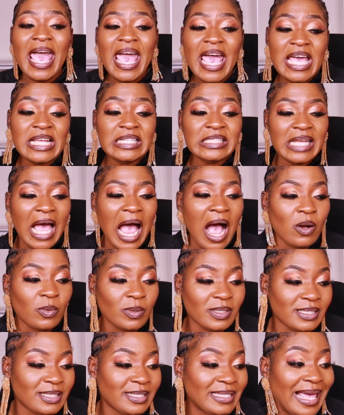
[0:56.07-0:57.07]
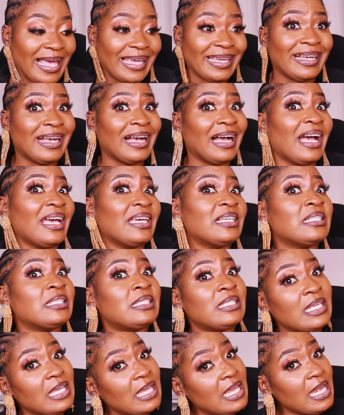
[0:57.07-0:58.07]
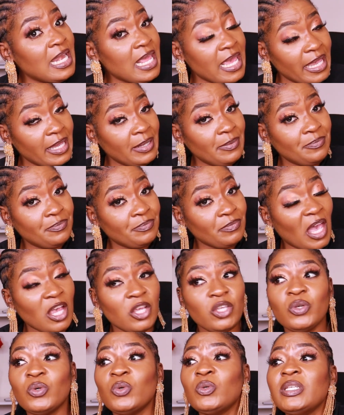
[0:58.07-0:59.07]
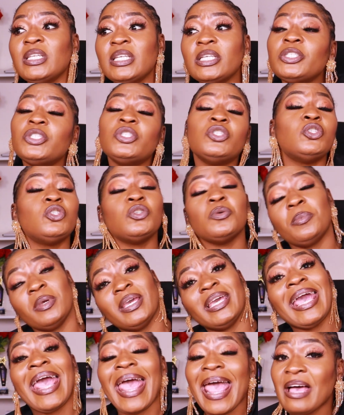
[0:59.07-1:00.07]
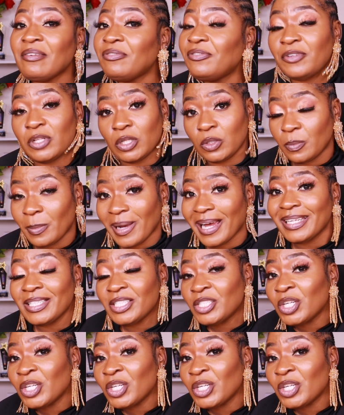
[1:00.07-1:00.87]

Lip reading: and I was like, guys, Zini, you need to be careful, my